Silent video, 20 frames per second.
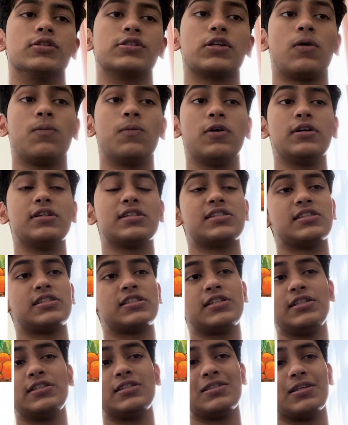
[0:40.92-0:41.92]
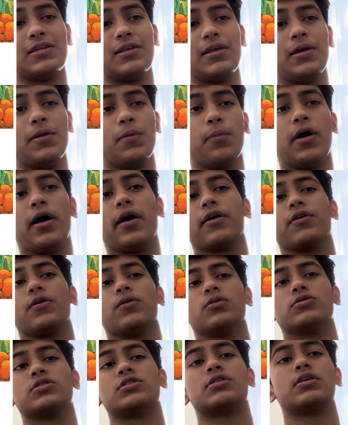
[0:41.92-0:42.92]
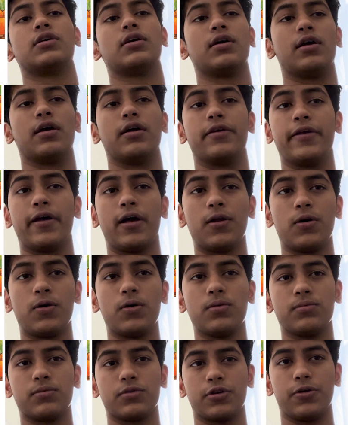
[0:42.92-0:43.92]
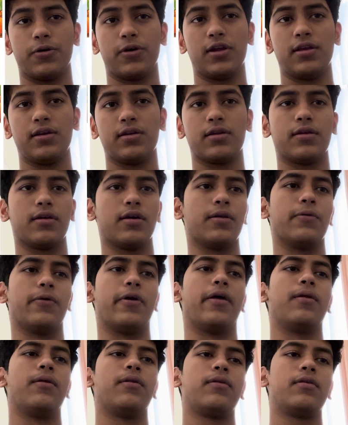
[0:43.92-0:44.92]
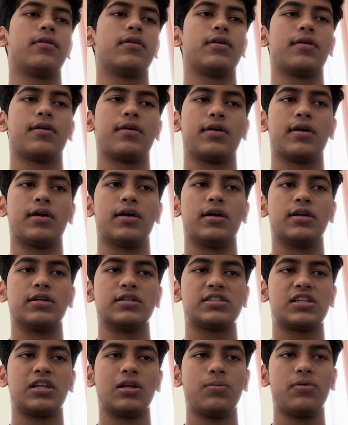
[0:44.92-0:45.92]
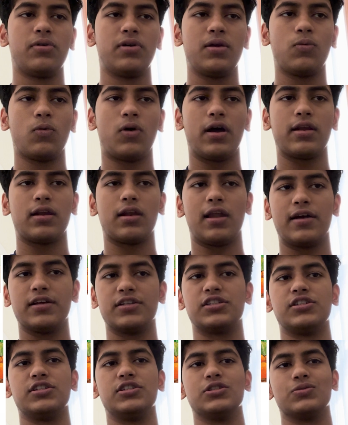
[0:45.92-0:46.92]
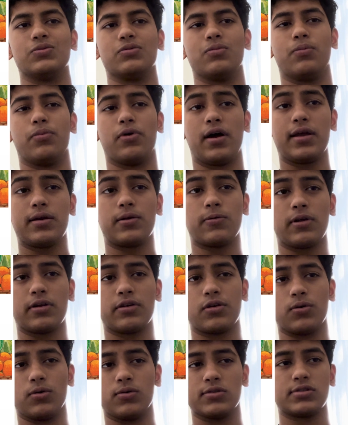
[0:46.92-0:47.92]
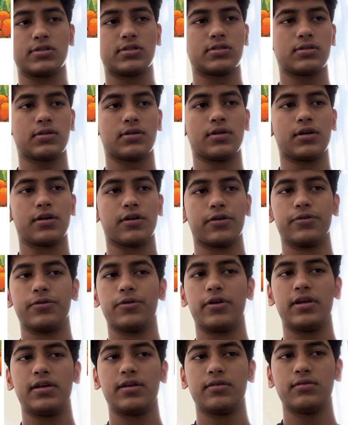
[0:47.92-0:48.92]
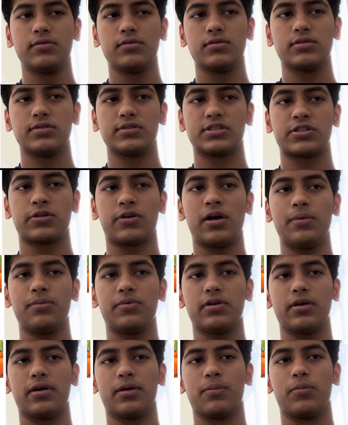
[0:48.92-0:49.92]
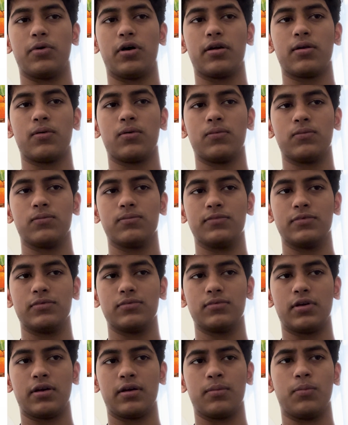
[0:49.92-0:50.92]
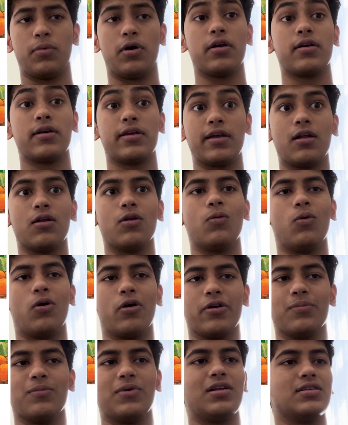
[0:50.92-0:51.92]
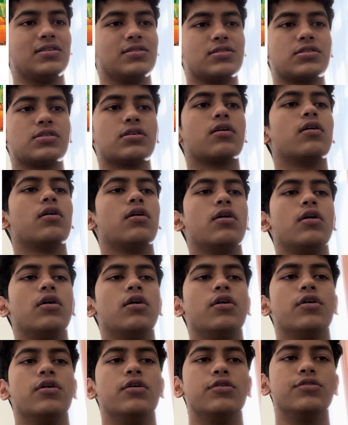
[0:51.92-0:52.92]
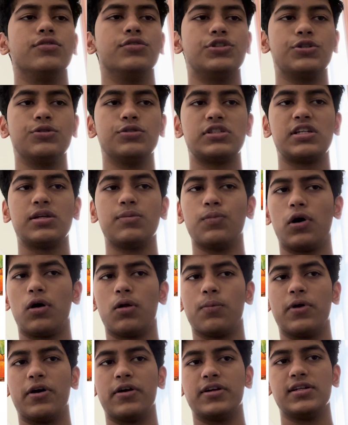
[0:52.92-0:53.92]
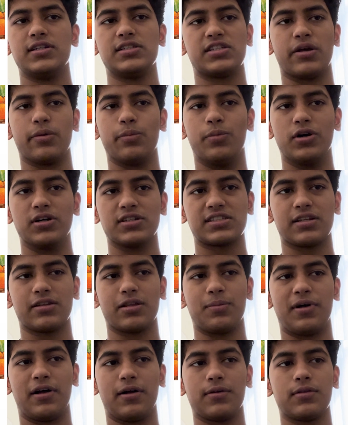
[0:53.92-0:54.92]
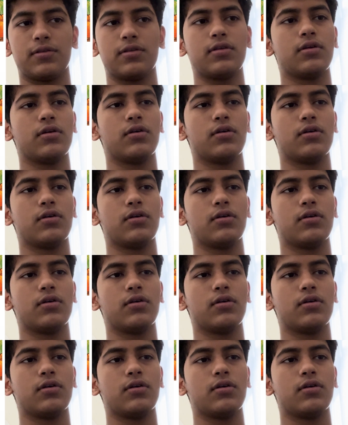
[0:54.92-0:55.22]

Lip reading: Summer is the season to eat mangoes, yellow, green, and red. Slippery white lychees with bright red coats, green, striped, and butter yellow watermelons. Juicy mulberries that burst in the mouth.